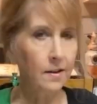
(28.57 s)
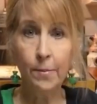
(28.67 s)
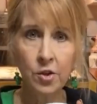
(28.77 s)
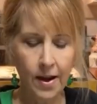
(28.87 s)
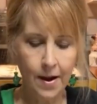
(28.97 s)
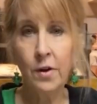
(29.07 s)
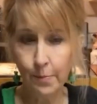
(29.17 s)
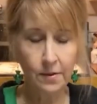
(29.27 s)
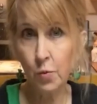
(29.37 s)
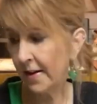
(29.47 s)
And I
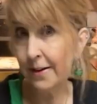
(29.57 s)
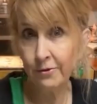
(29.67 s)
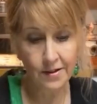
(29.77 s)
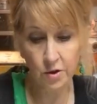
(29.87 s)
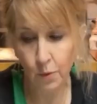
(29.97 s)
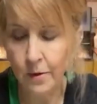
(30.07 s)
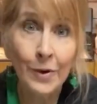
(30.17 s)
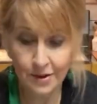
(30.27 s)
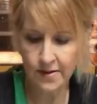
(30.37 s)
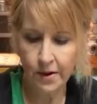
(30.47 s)
remembered I have foam
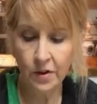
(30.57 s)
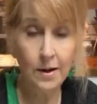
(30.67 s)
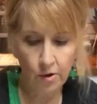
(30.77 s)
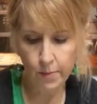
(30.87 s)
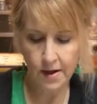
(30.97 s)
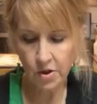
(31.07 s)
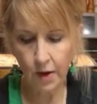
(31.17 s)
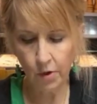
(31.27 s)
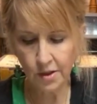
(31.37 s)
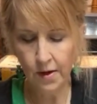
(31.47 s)
board. Y'all, foam board
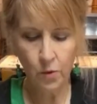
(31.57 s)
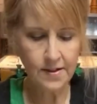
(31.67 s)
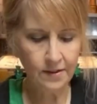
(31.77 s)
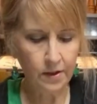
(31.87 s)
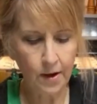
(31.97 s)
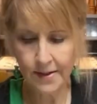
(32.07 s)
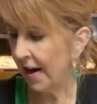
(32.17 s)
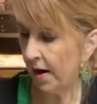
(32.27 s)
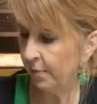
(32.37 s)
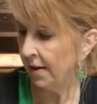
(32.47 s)
is the most wonderful
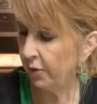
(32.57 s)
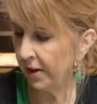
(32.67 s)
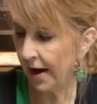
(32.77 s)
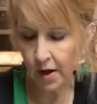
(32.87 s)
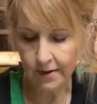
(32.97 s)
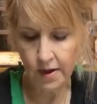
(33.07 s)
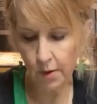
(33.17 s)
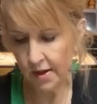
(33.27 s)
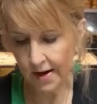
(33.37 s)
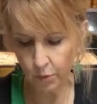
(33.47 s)
thing to keep laying around your
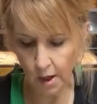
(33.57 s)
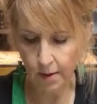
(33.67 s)
house.